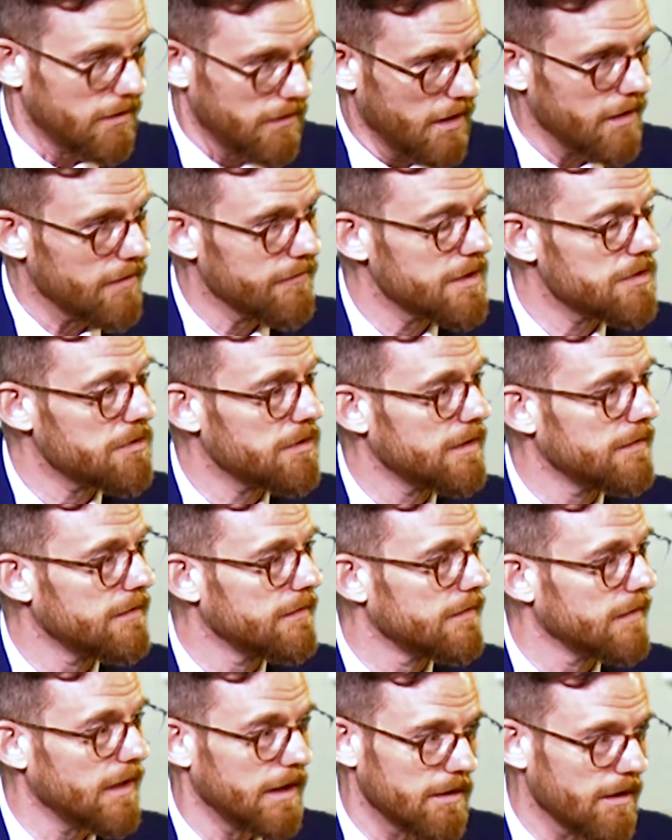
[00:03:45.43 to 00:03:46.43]
R
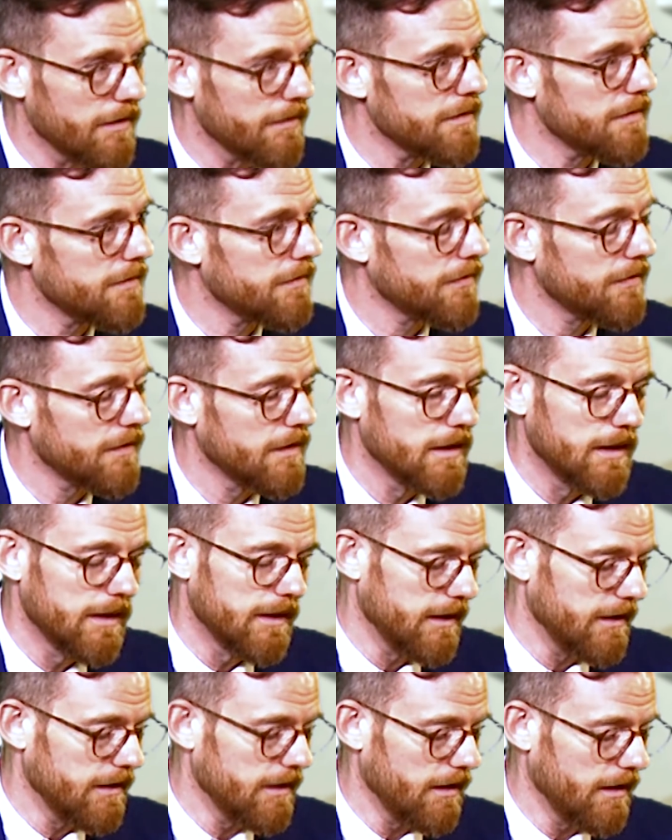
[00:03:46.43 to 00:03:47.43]
Vision, and others,
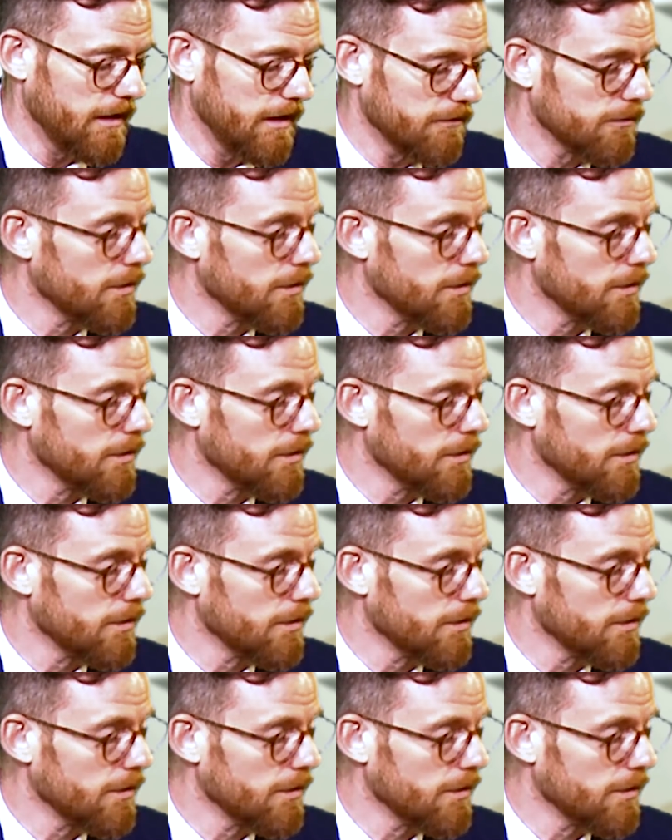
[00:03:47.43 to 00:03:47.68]
uh,